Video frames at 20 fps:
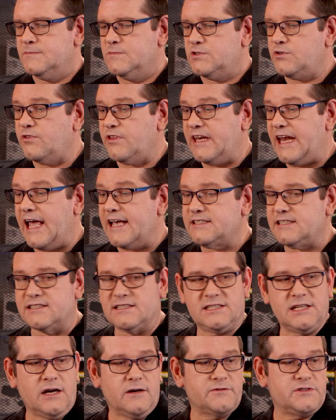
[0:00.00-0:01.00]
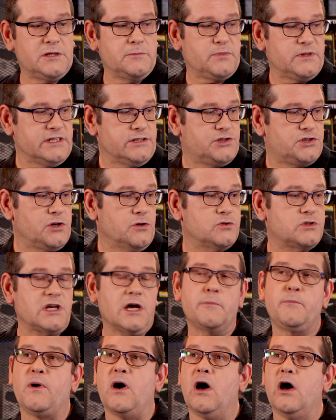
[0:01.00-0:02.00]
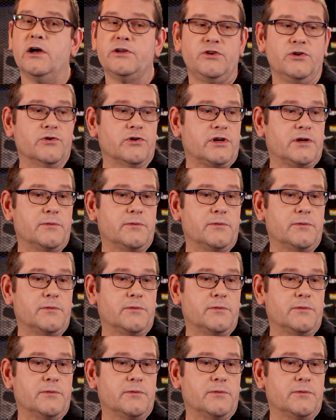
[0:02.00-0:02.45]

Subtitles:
So the NAS itself simply shows up on your